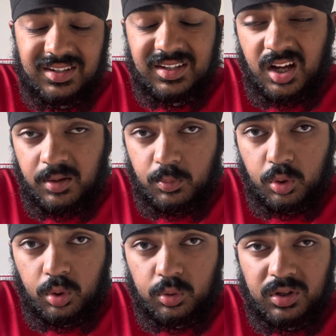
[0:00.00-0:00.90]
9 more
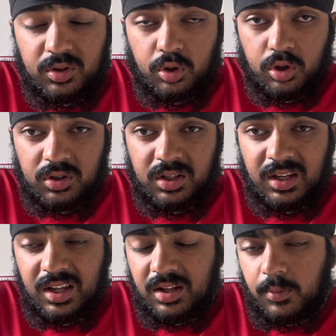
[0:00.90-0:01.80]
goals than Zirkzee
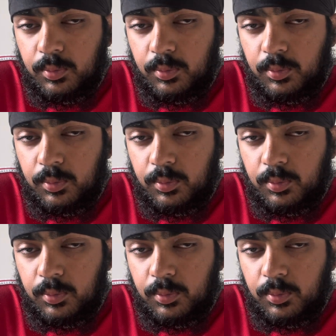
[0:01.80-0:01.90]
in the